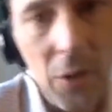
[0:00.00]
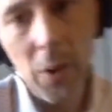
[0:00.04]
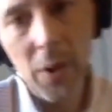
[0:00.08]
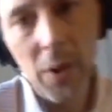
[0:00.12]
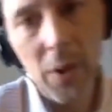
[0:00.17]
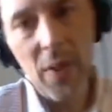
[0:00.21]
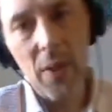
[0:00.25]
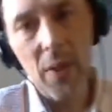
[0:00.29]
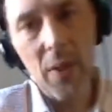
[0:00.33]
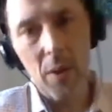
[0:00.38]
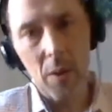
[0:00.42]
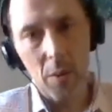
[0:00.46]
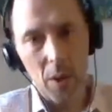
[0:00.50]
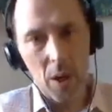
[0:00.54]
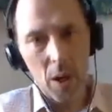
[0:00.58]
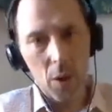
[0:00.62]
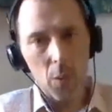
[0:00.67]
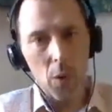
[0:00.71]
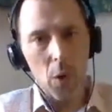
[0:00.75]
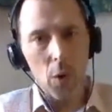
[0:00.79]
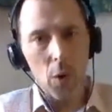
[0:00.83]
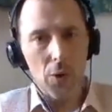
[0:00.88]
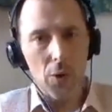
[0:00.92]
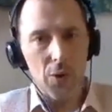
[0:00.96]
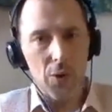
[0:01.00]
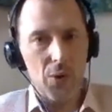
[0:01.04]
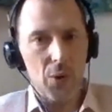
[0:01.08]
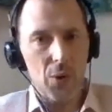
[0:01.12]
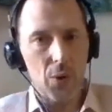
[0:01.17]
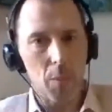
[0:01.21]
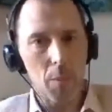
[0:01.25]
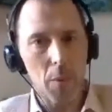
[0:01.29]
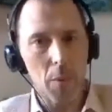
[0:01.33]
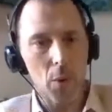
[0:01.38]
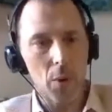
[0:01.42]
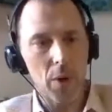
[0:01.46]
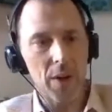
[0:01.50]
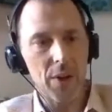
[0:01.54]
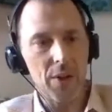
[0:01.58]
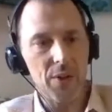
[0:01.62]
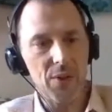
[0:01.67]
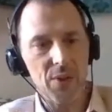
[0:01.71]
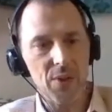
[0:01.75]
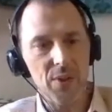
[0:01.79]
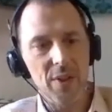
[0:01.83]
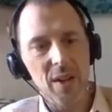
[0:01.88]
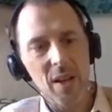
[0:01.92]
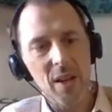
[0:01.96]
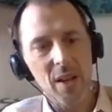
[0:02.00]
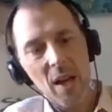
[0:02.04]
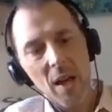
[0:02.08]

with Rhodopseudomonas,